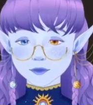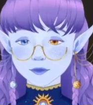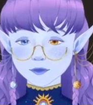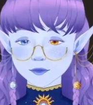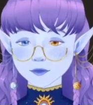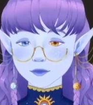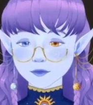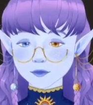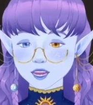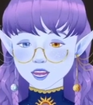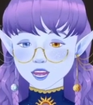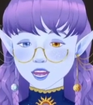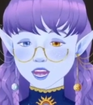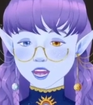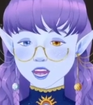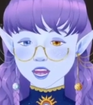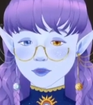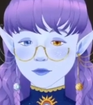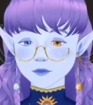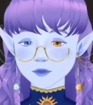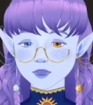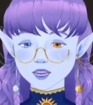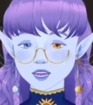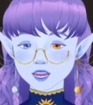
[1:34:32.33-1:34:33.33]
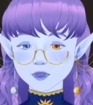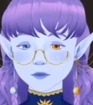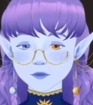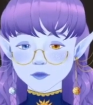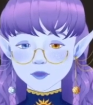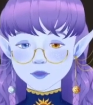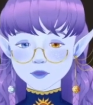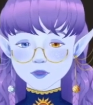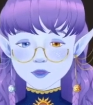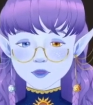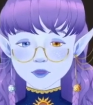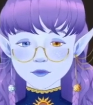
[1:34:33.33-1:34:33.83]
have
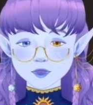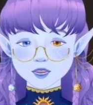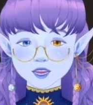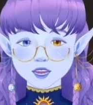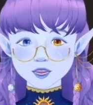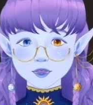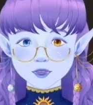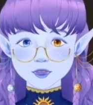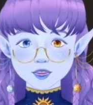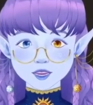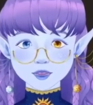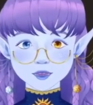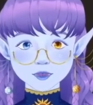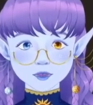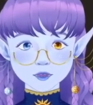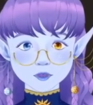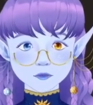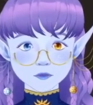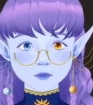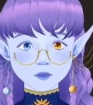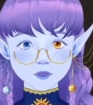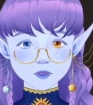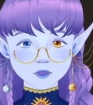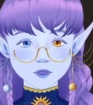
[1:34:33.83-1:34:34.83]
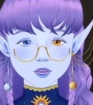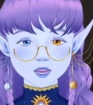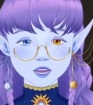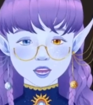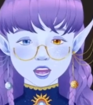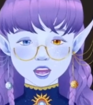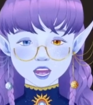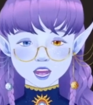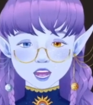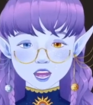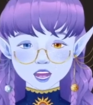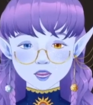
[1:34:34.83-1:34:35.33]
never been in that situation.
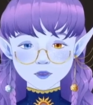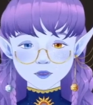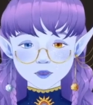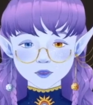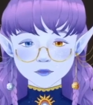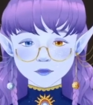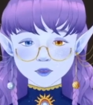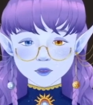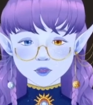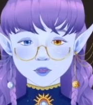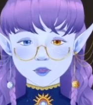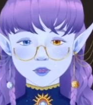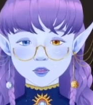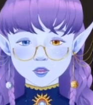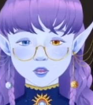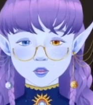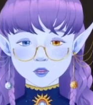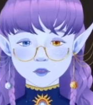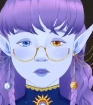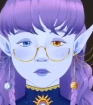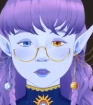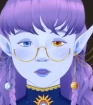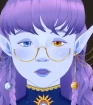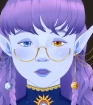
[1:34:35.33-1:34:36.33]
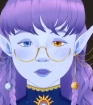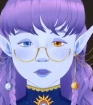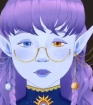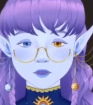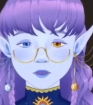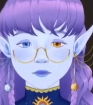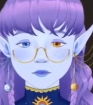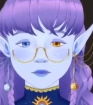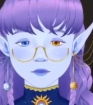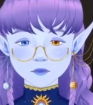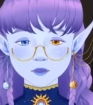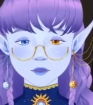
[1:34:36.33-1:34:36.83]
I don't even know what to
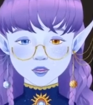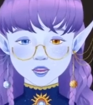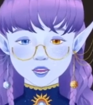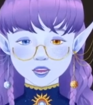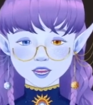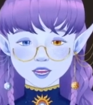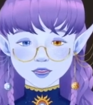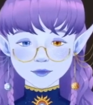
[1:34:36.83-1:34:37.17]
do with that.